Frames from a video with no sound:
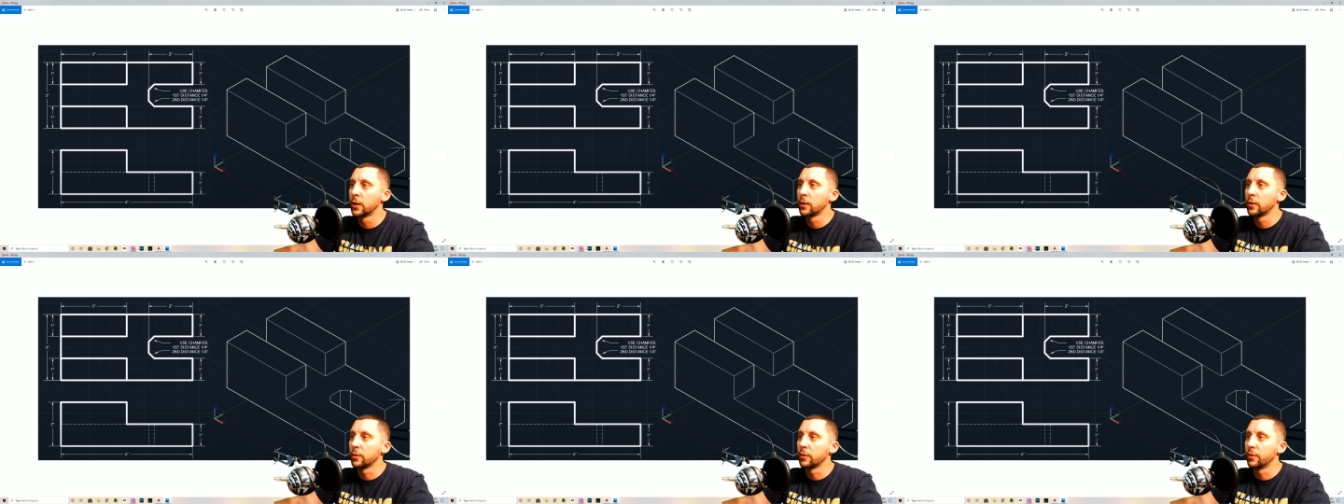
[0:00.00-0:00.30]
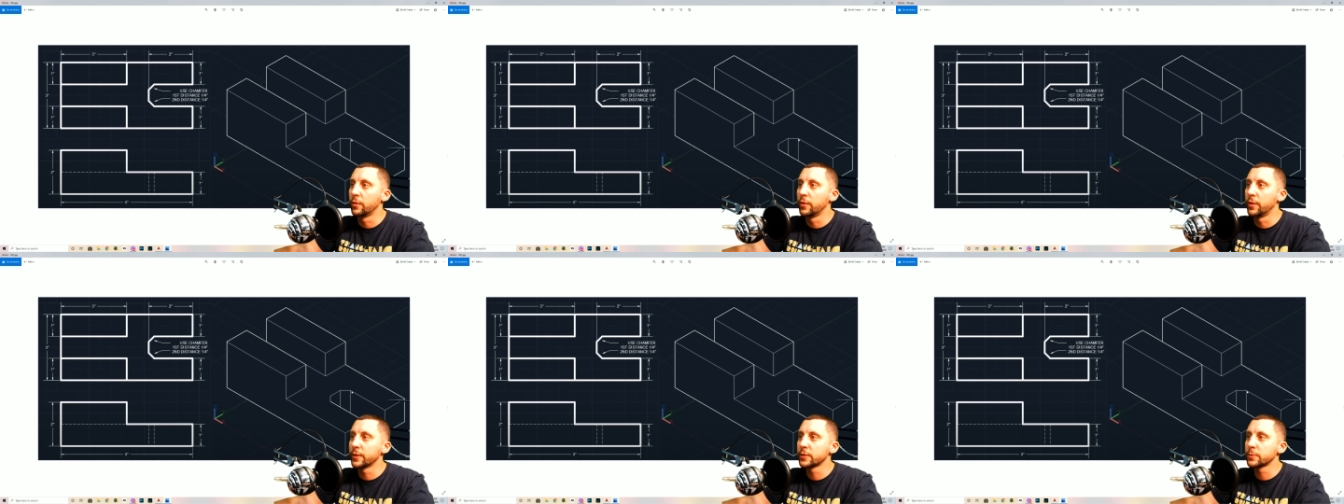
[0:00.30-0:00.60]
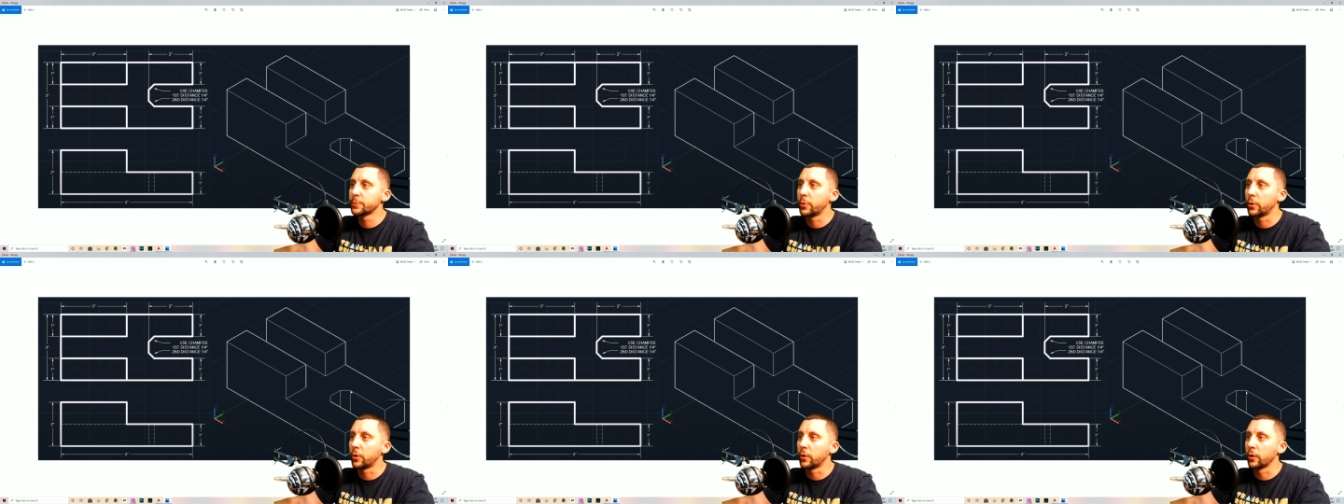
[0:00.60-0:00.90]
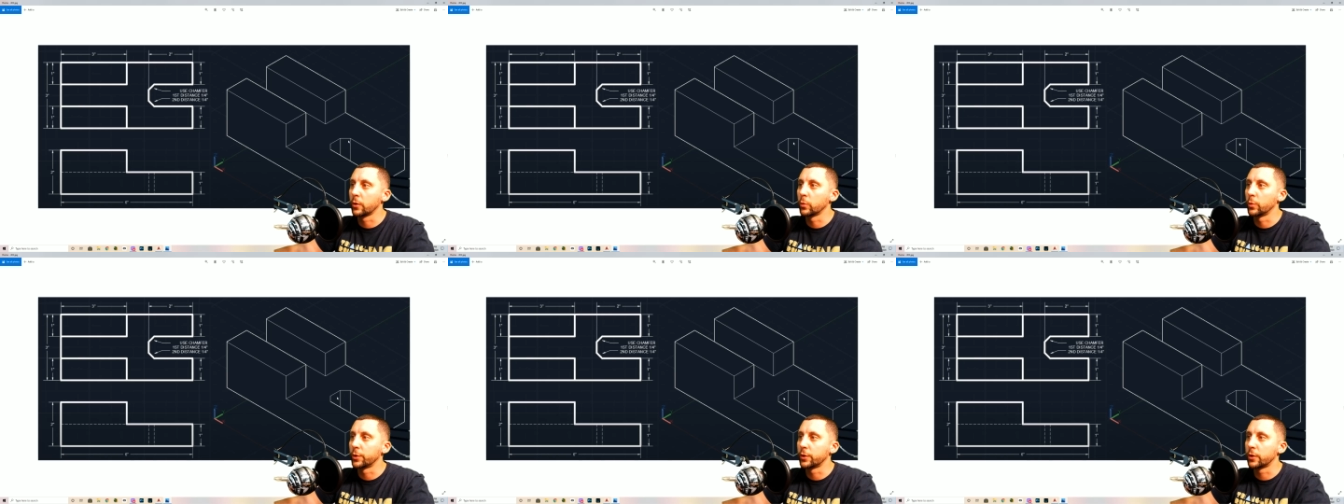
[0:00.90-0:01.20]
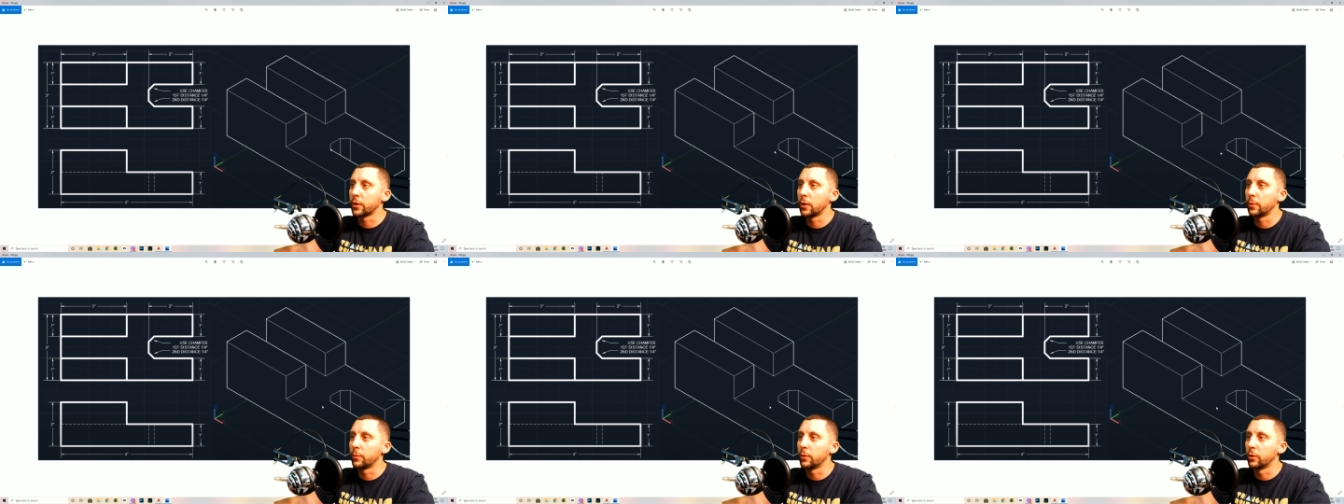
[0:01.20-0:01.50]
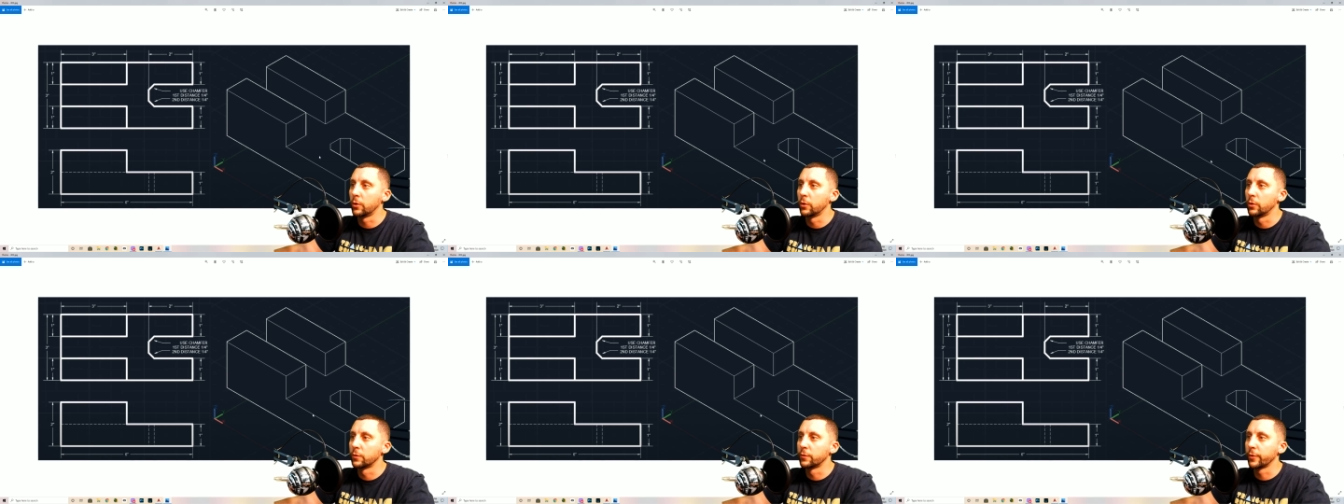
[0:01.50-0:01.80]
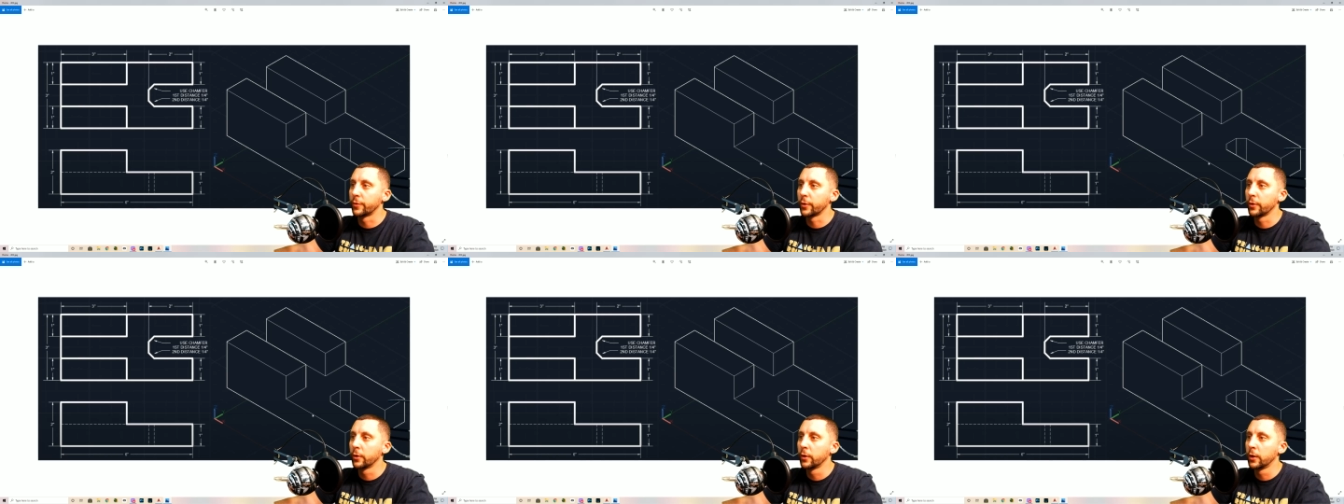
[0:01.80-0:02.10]
This part would come
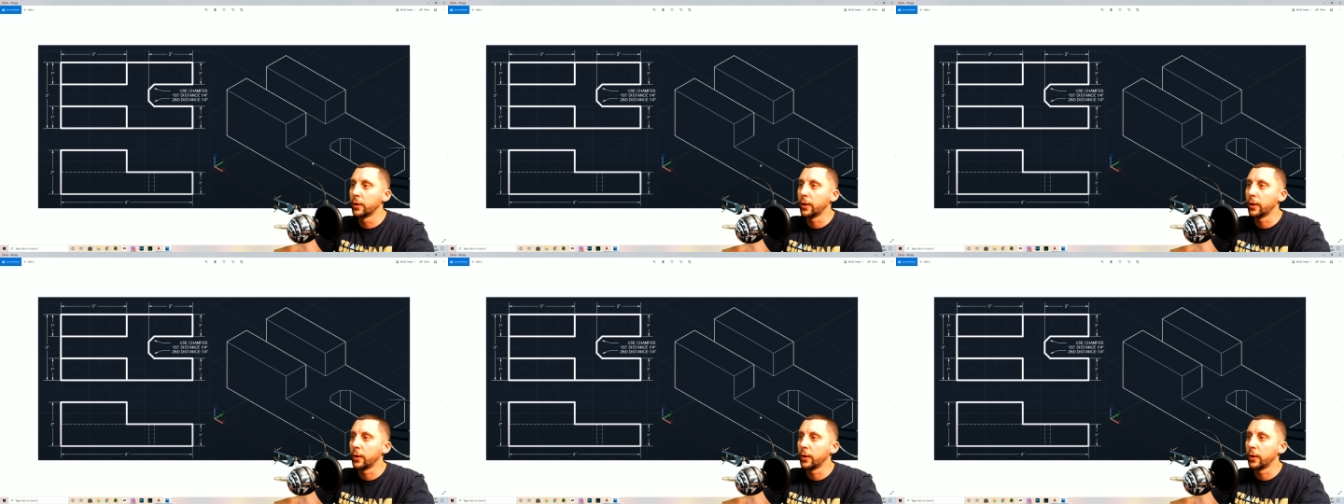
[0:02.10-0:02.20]
over